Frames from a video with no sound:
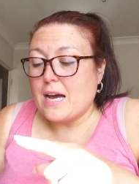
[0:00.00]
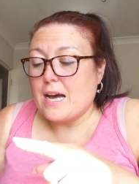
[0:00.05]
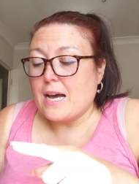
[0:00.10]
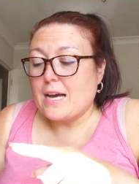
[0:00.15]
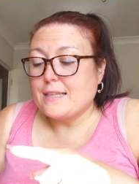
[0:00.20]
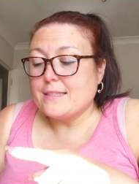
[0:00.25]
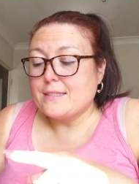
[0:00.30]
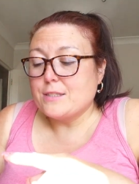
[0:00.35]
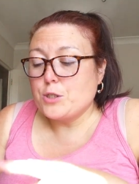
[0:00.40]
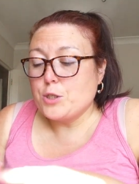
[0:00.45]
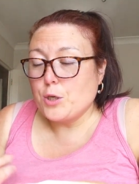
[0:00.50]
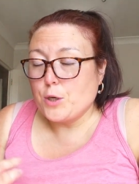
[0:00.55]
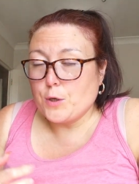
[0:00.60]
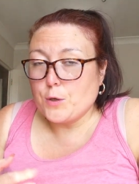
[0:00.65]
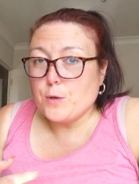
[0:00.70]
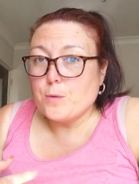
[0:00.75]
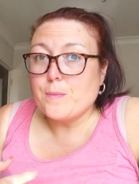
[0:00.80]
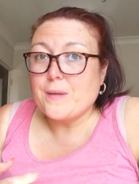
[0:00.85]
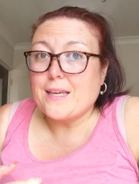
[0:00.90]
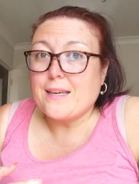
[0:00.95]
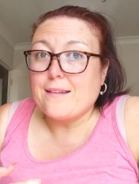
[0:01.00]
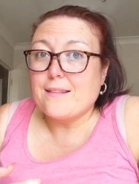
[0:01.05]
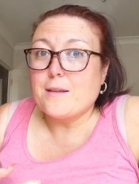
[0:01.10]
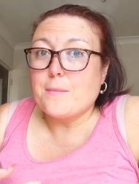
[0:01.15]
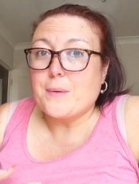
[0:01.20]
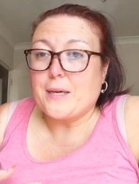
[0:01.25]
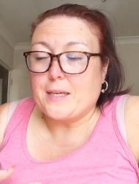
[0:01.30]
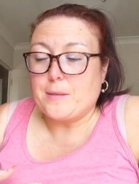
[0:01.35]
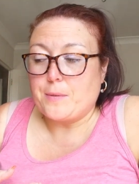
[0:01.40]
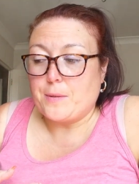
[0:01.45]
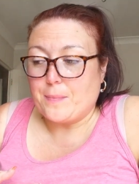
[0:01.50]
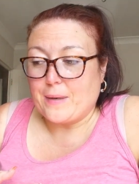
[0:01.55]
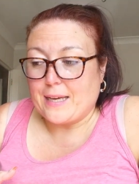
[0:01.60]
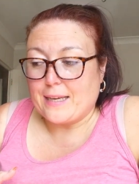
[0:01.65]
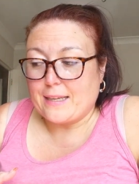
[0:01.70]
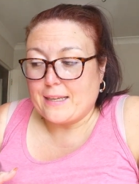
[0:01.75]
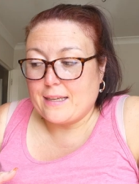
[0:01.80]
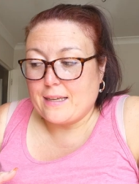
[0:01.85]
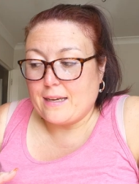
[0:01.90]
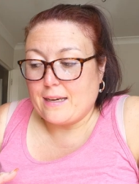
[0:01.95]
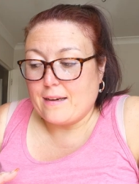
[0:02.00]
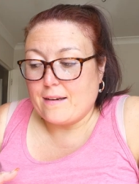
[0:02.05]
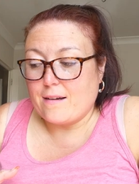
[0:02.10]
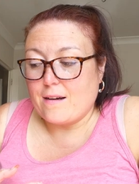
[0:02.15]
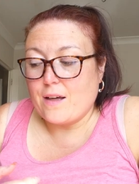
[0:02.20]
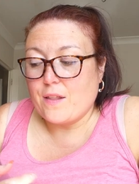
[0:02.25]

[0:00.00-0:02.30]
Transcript: and two being the baby blanket